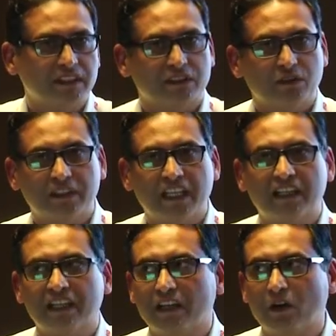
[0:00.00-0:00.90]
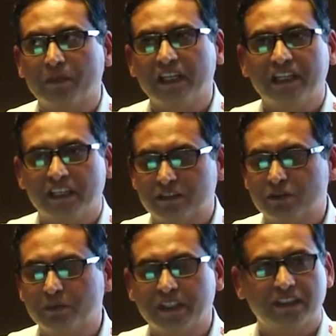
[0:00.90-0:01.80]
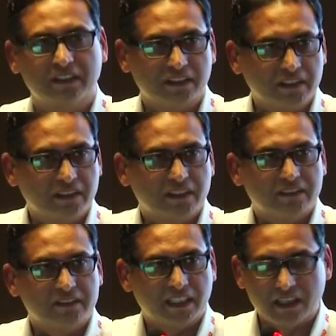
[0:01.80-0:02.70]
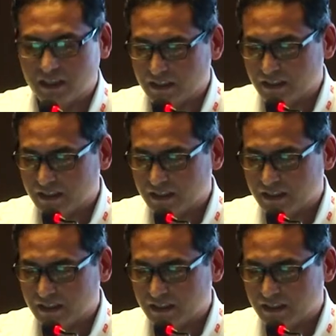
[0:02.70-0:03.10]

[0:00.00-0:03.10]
So that anomaly has to be settled